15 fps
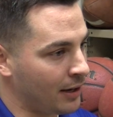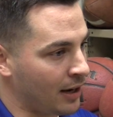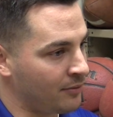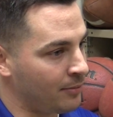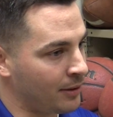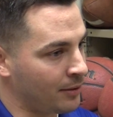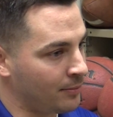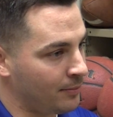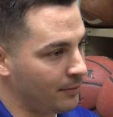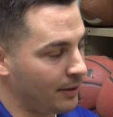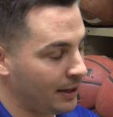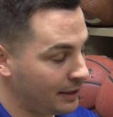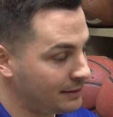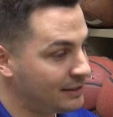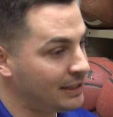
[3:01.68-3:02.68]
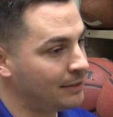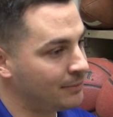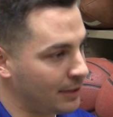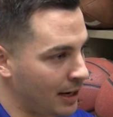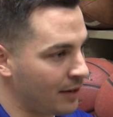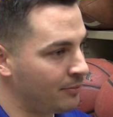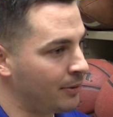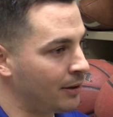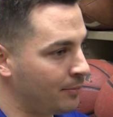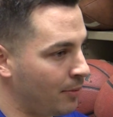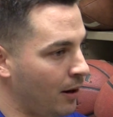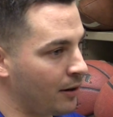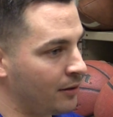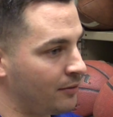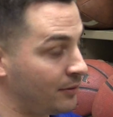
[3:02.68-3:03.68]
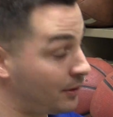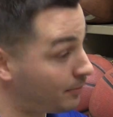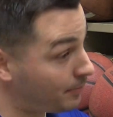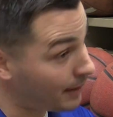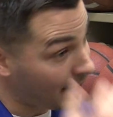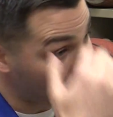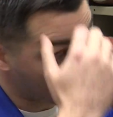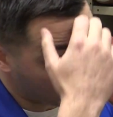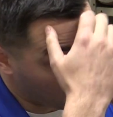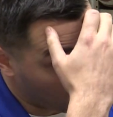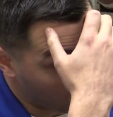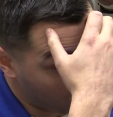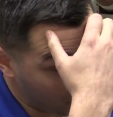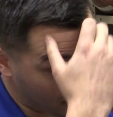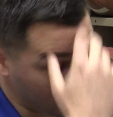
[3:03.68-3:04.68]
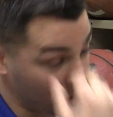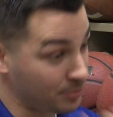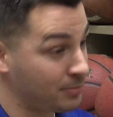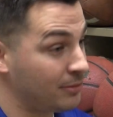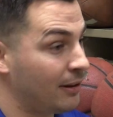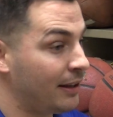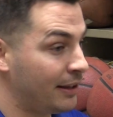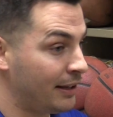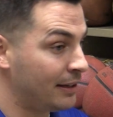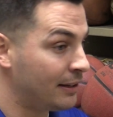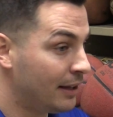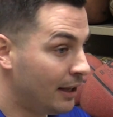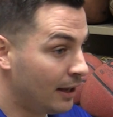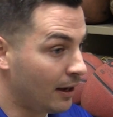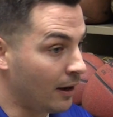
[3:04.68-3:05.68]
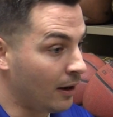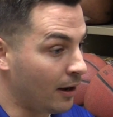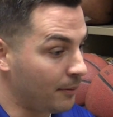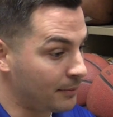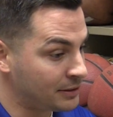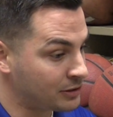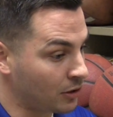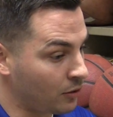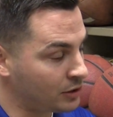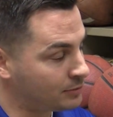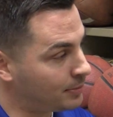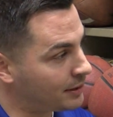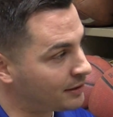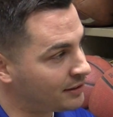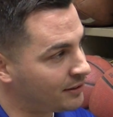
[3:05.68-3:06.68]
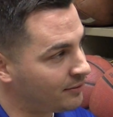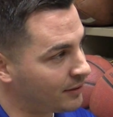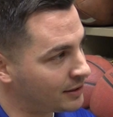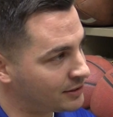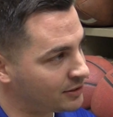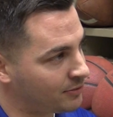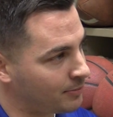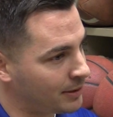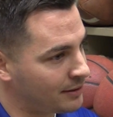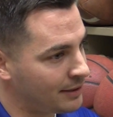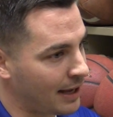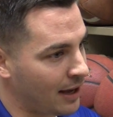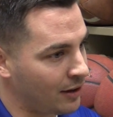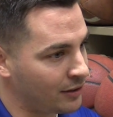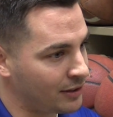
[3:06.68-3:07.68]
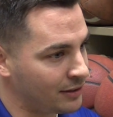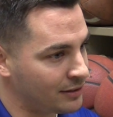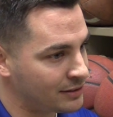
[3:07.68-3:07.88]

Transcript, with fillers: that I've been, a, any team that I've been a part of in the past, coaching or playing, um, it's always been a defensive mentality.